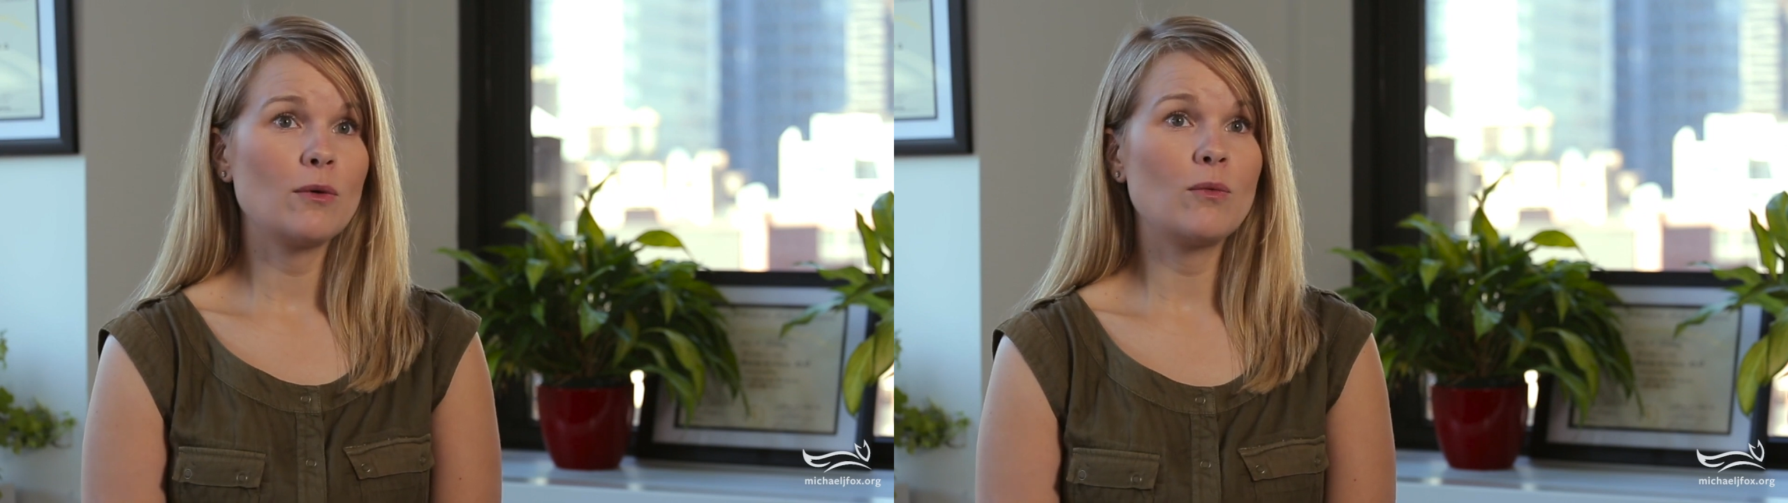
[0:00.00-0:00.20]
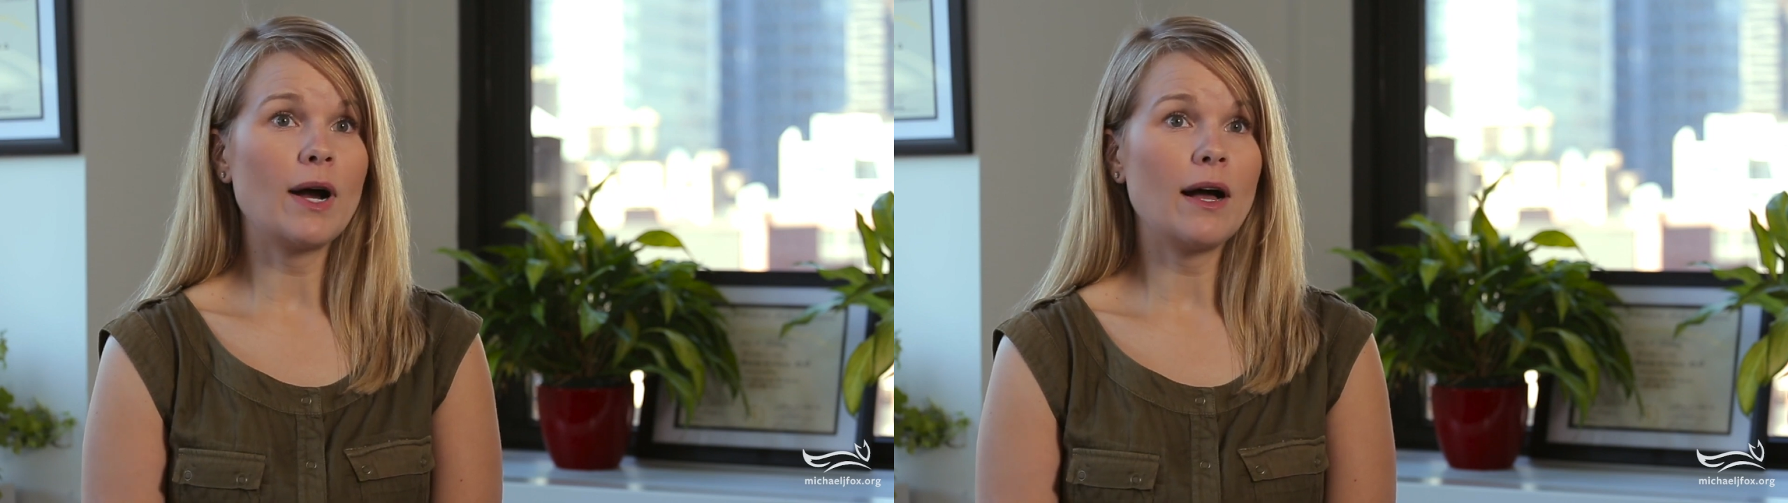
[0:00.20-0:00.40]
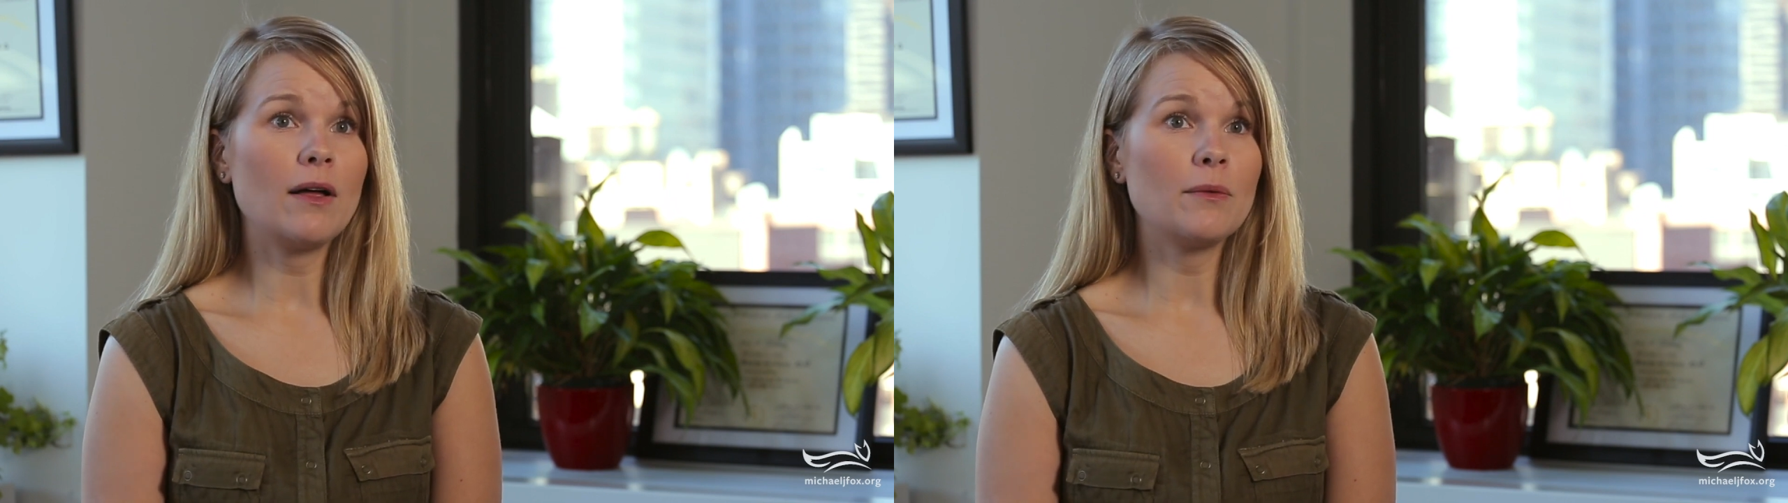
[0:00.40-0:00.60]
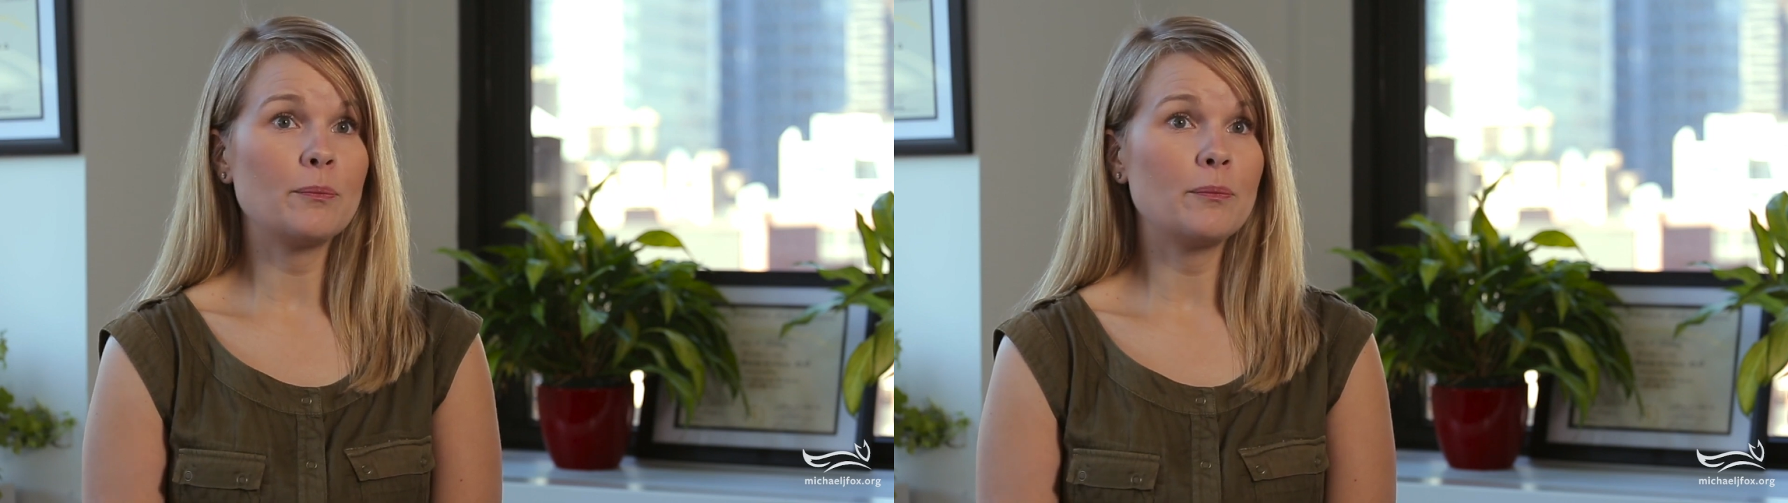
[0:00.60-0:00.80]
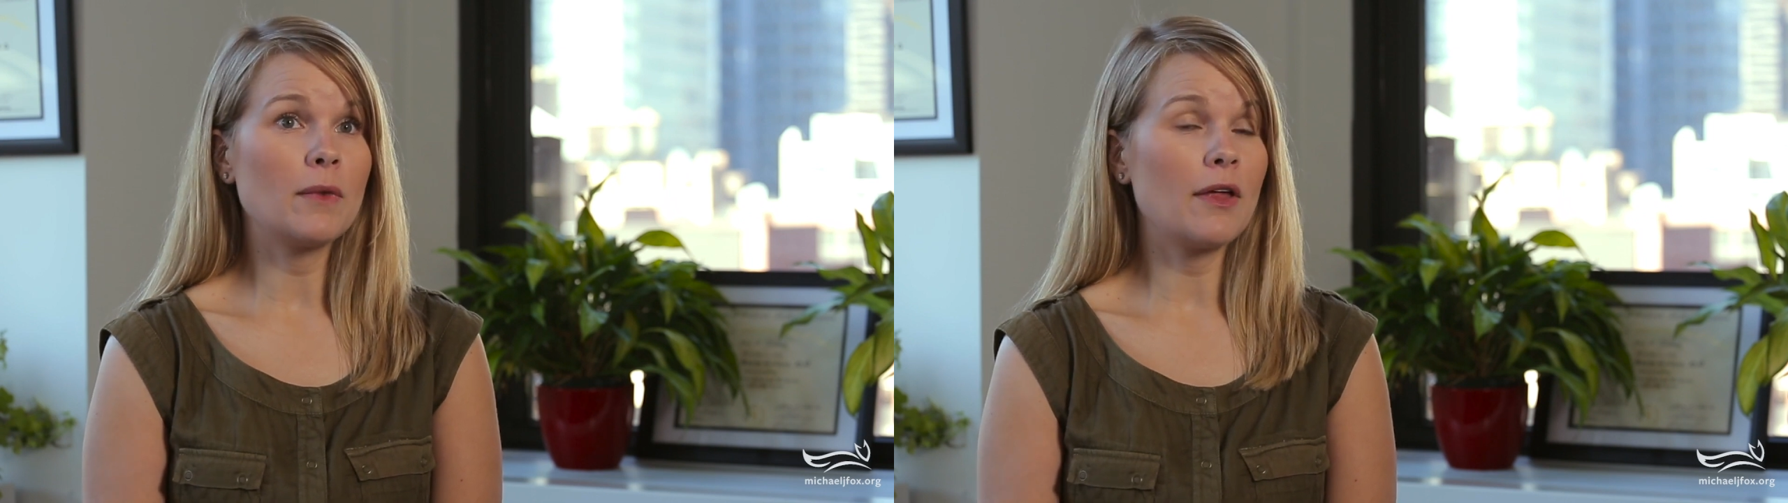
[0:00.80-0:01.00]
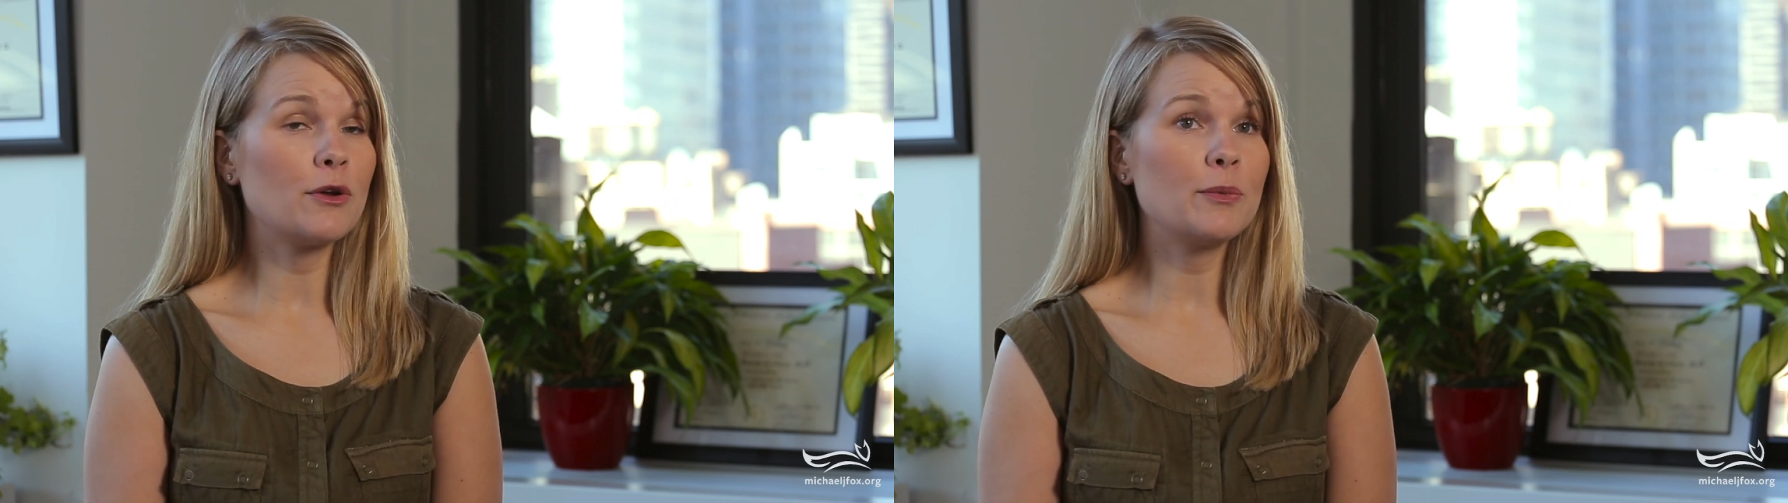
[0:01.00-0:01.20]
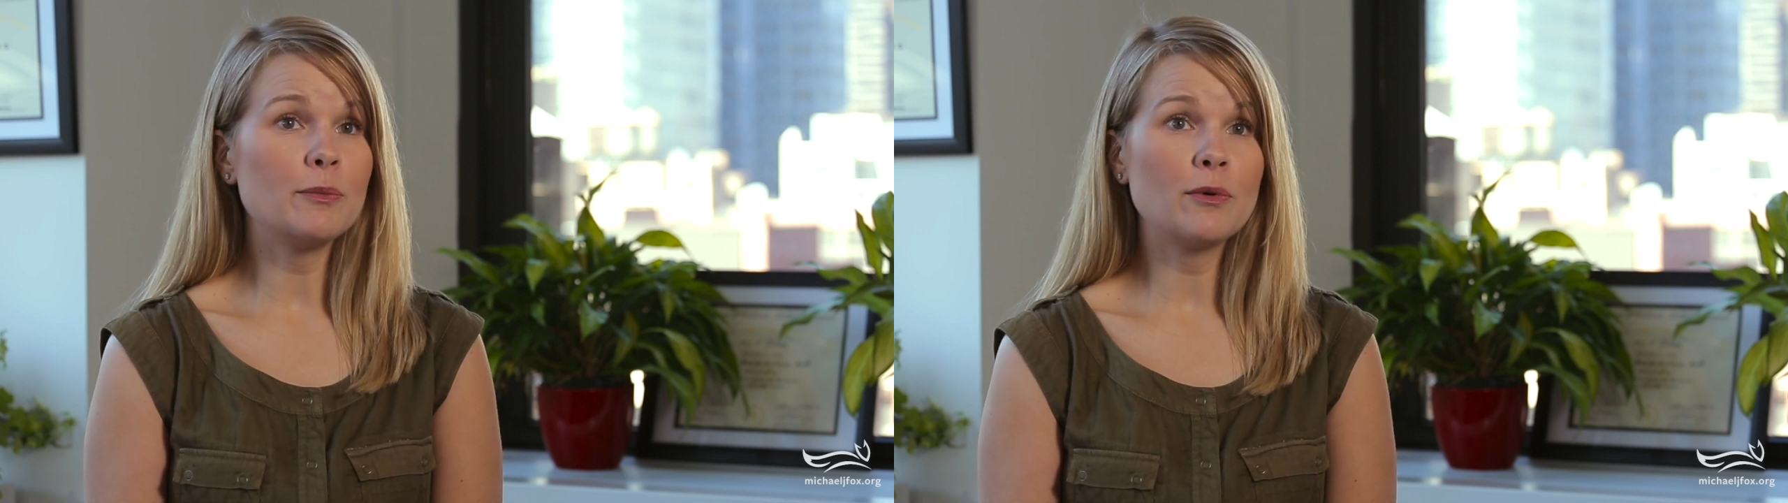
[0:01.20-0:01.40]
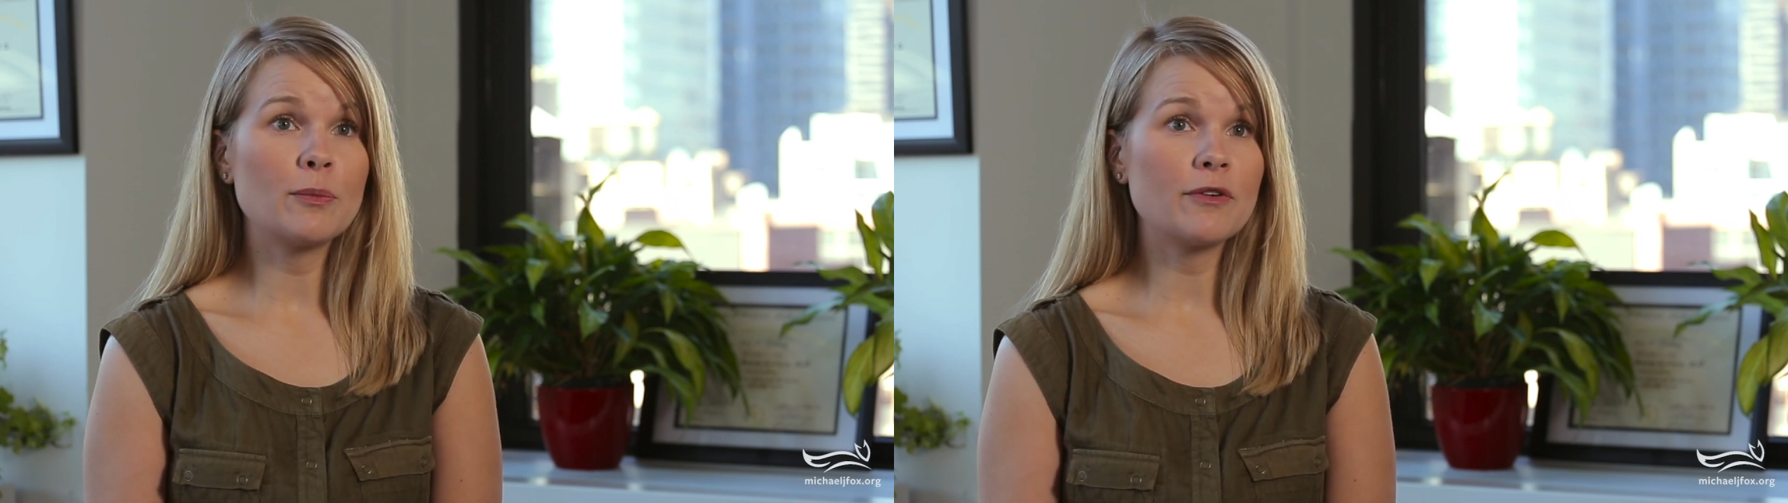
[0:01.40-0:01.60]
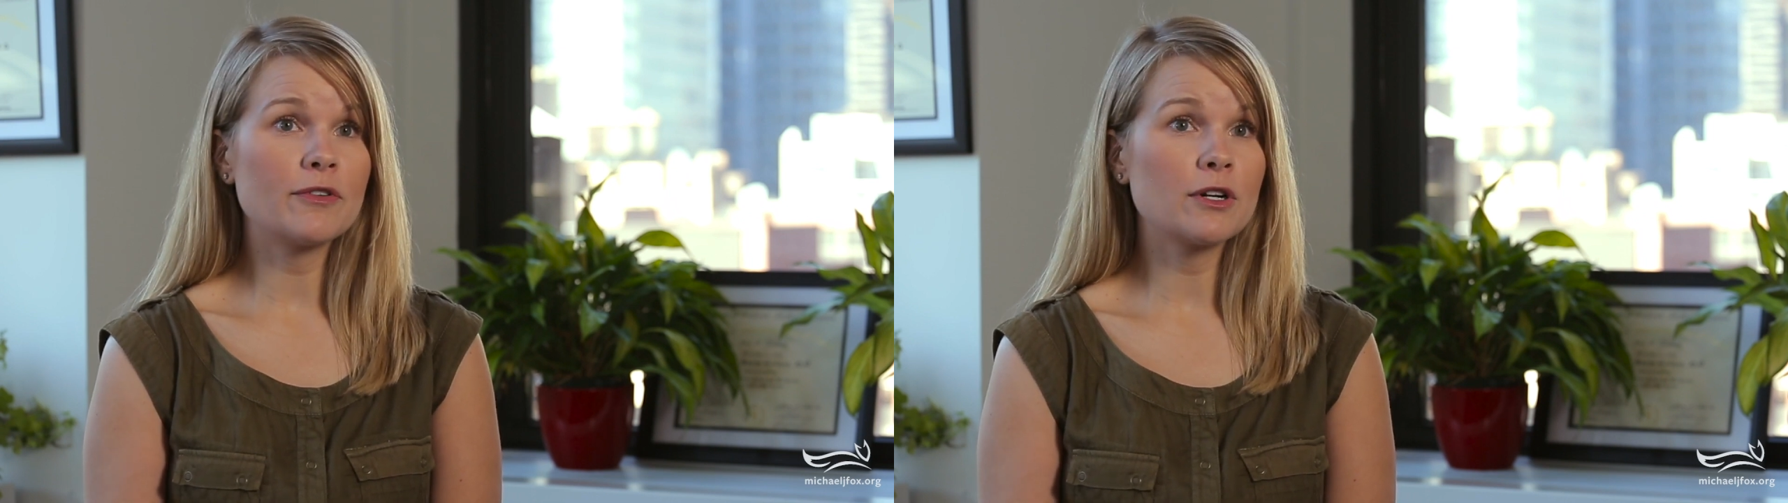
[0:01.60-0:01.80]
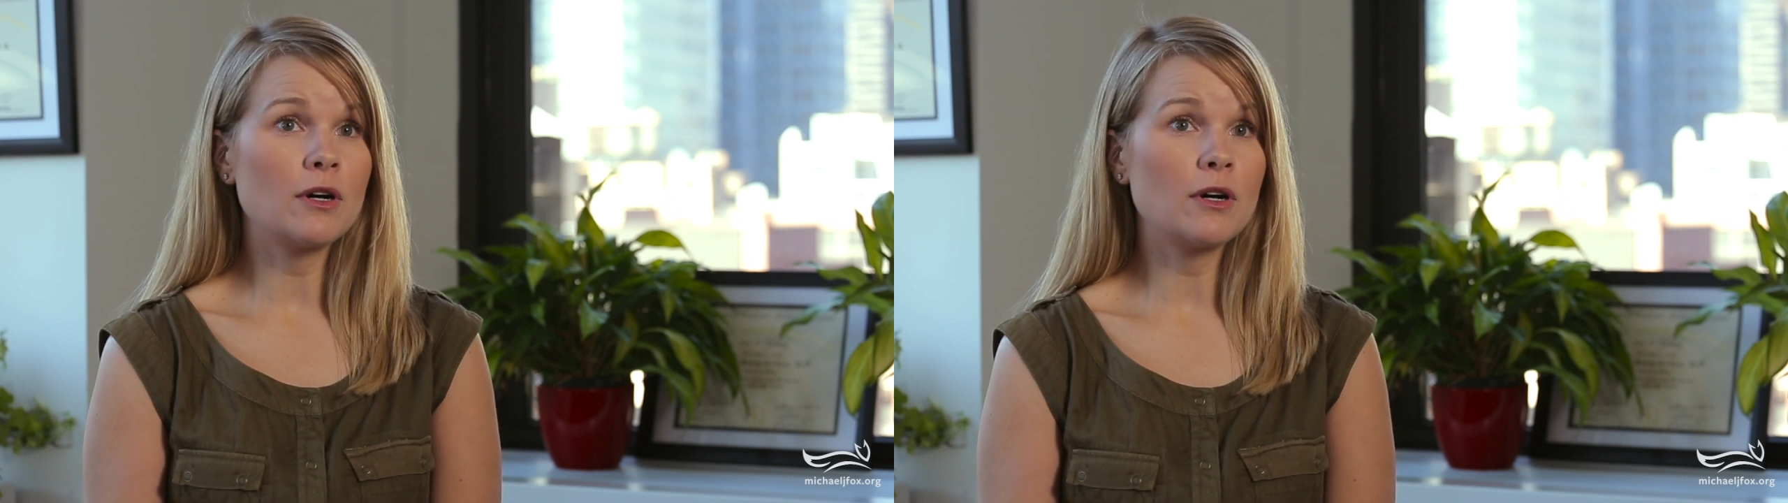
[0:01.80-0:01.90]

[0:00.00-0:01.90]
while other people prefer